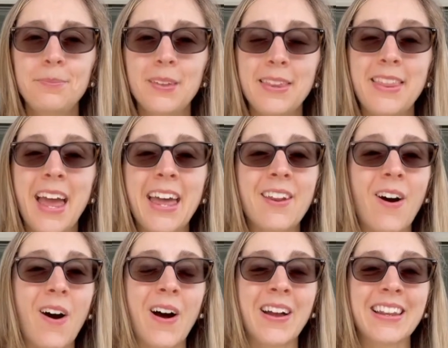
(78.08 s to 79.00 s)
Then
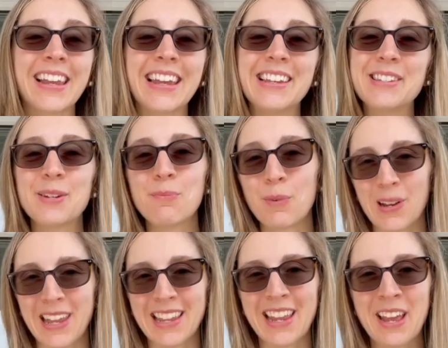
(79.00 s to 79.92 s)
on Easter
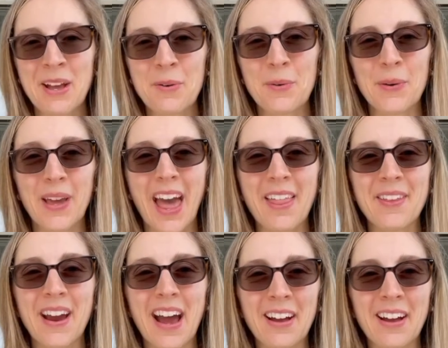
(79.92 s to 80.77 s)
morning, we'll gather